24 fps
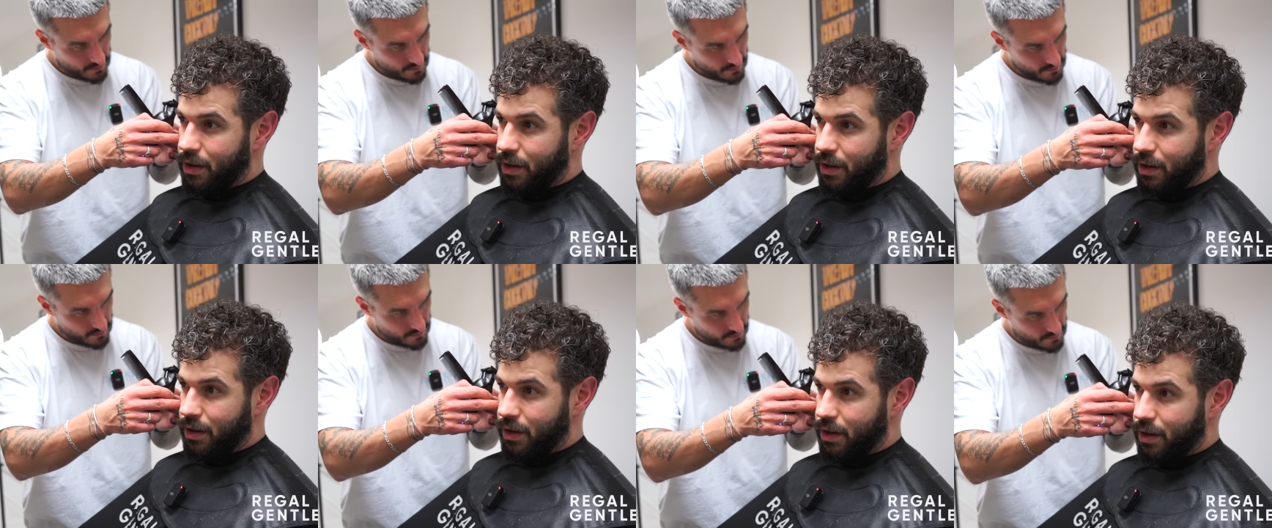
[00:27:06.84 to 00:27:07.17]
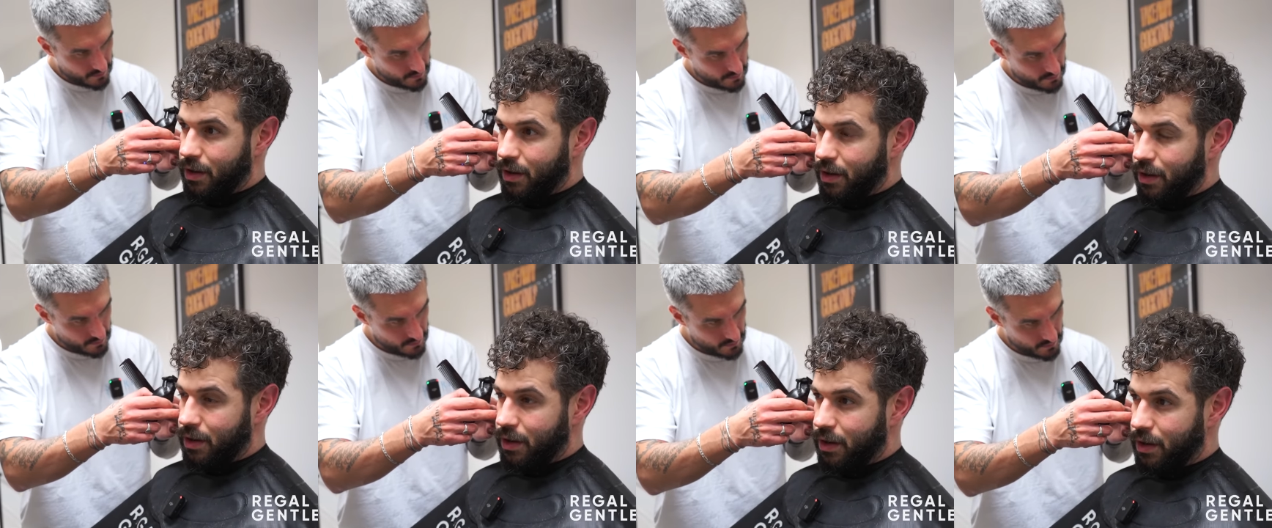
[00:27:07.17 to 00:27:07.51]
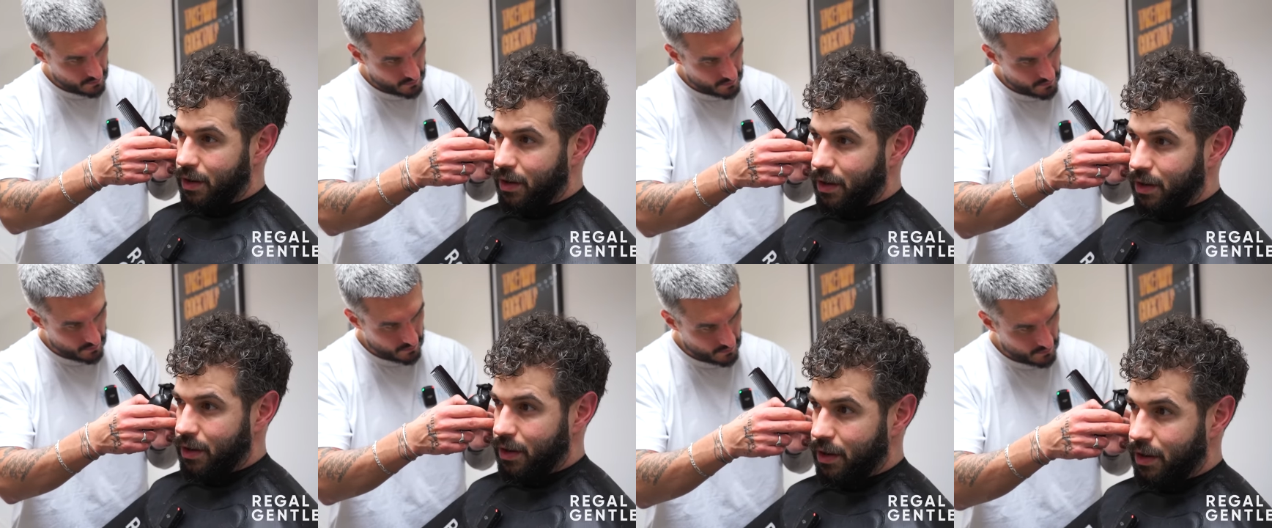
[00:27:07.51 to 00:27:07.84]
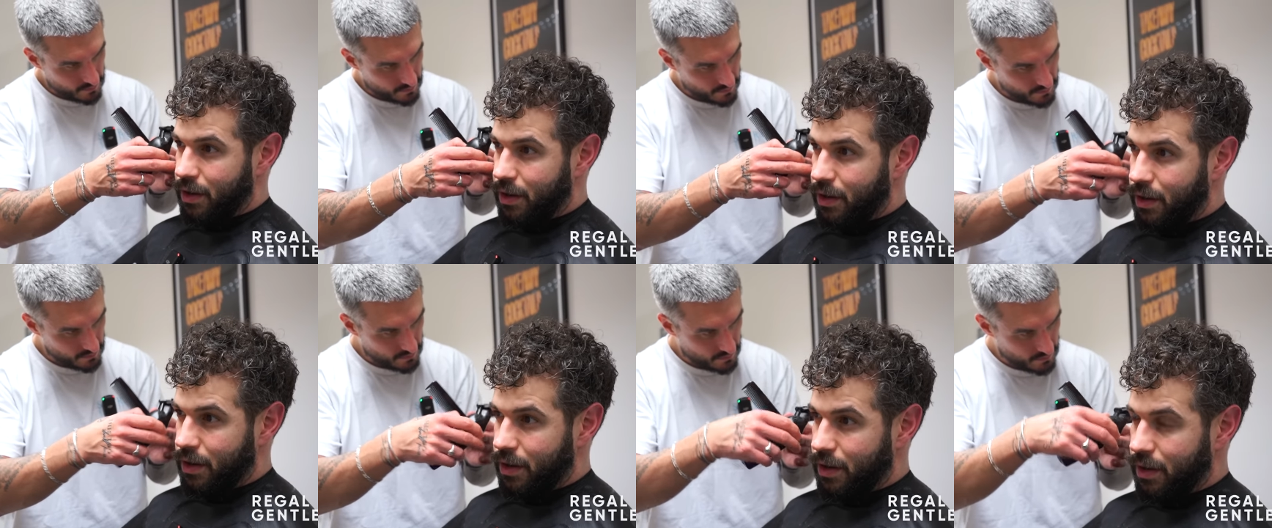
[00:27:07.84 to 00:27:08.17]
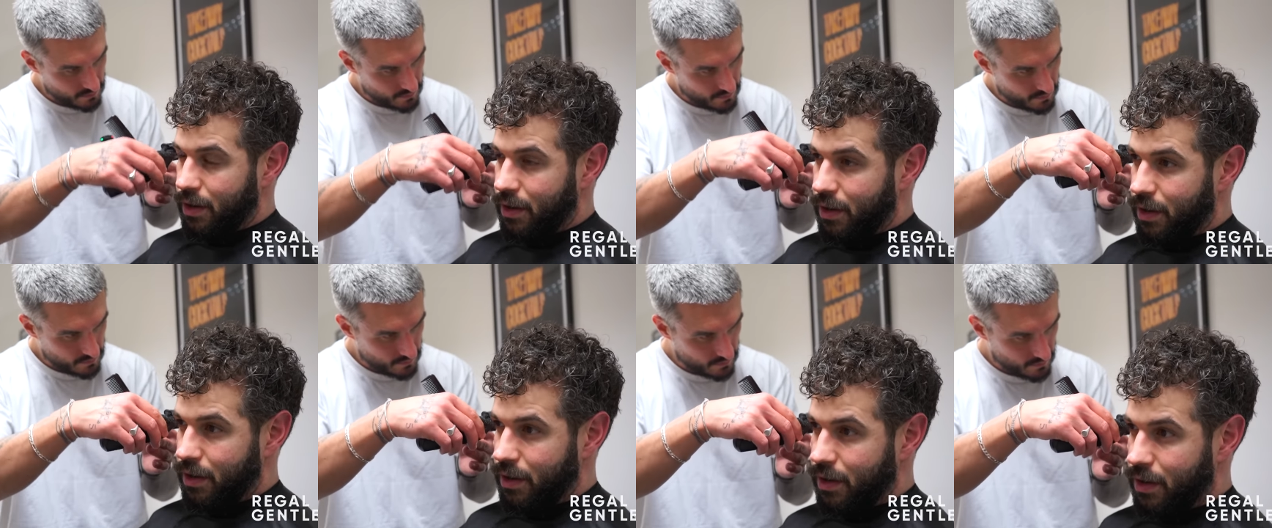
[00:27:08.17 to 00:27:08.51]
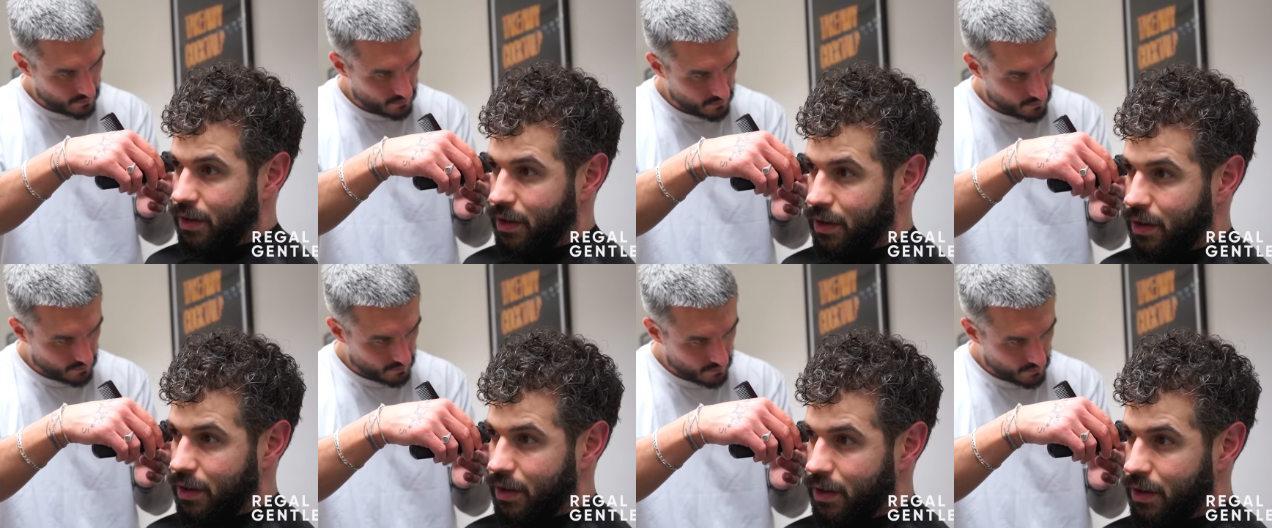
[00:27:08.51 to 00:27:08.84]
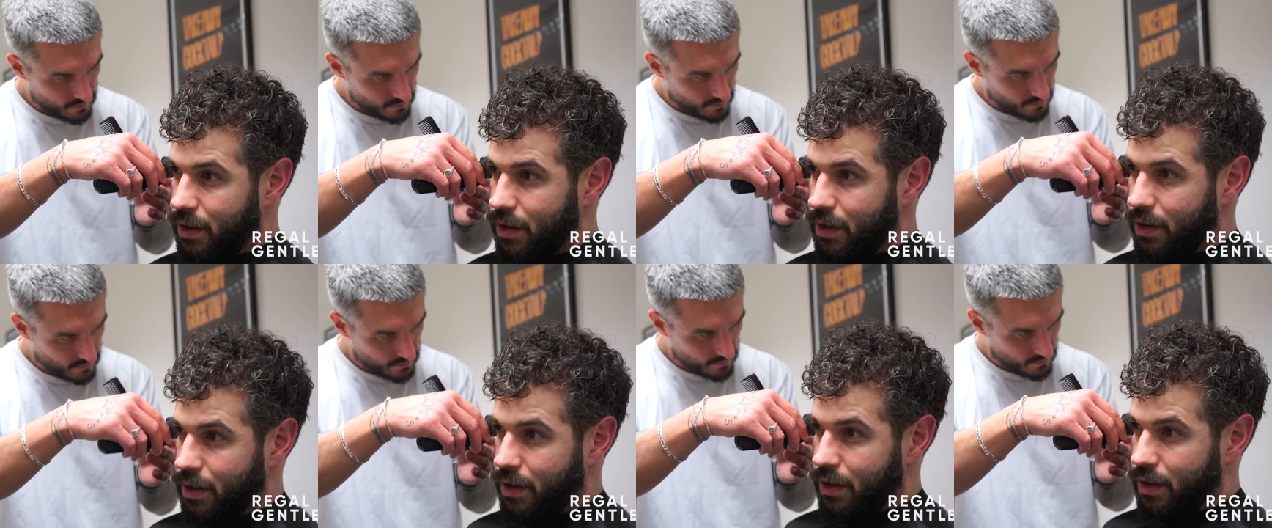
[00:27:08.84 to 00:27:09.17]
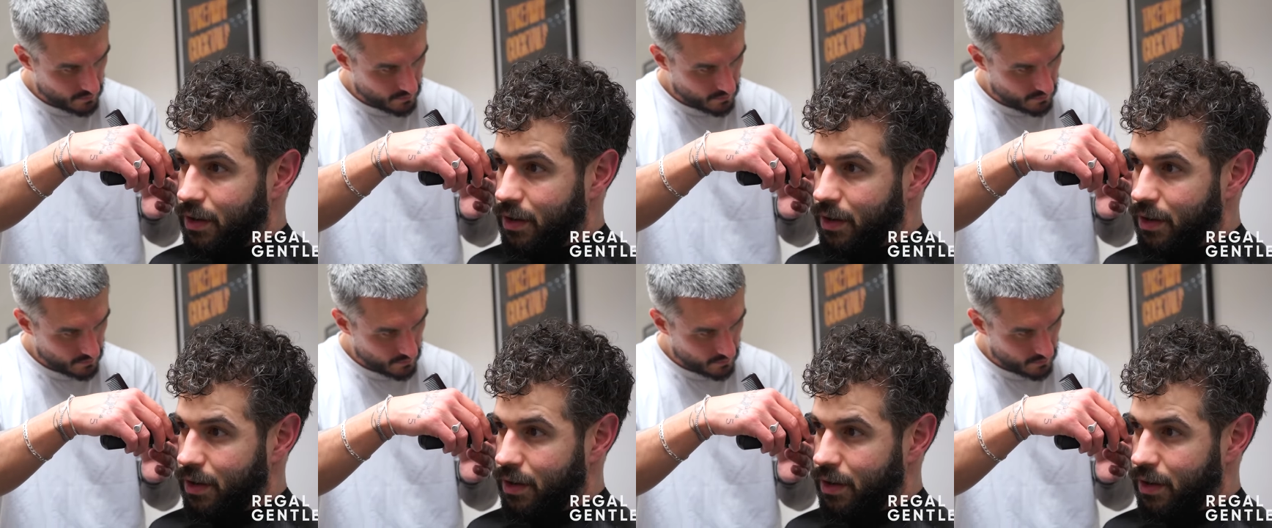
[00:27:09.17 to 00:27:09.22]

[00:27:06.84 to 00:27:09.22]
(silence)